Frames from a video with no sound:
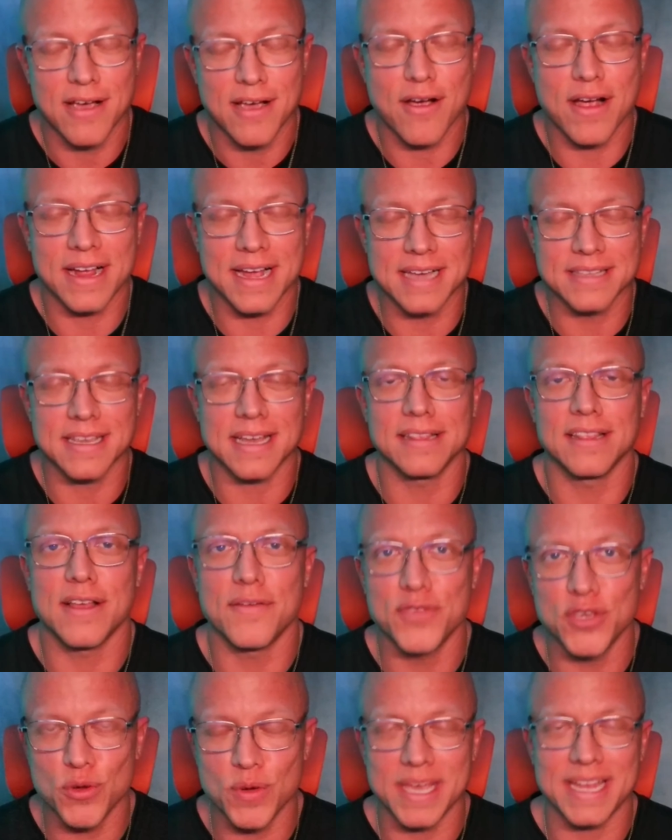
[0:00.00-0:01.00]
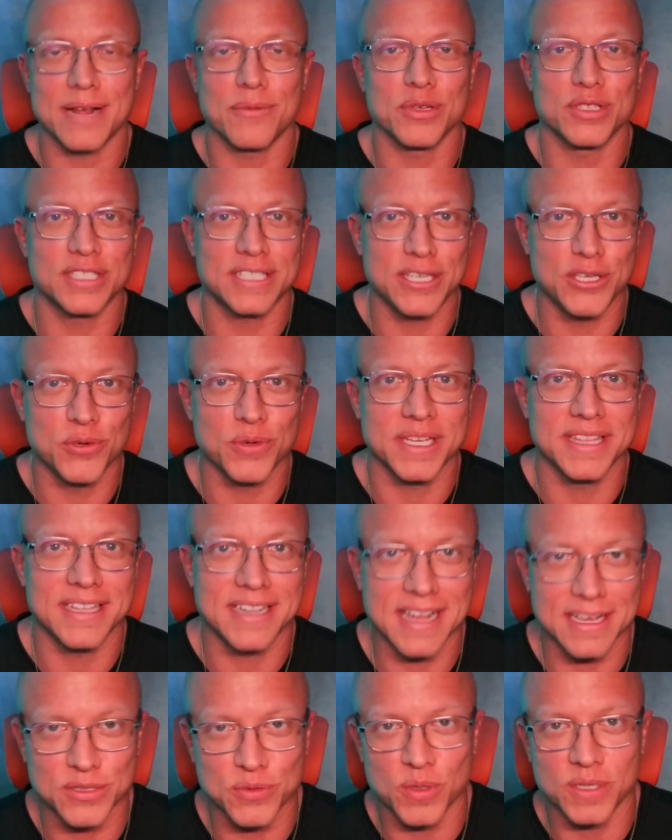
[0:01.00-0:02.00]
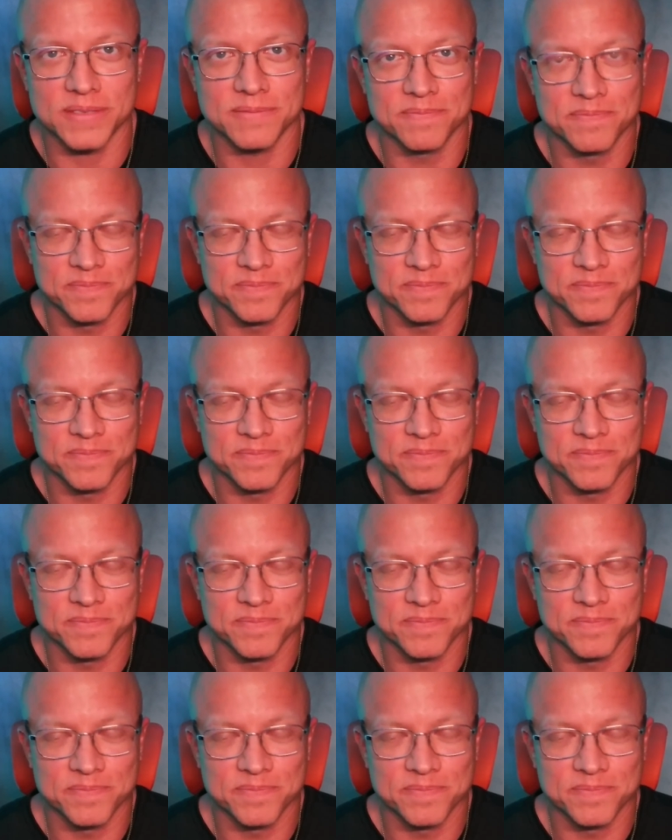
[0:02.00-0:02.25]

All right, guys, I love you, and I will see you in the next one.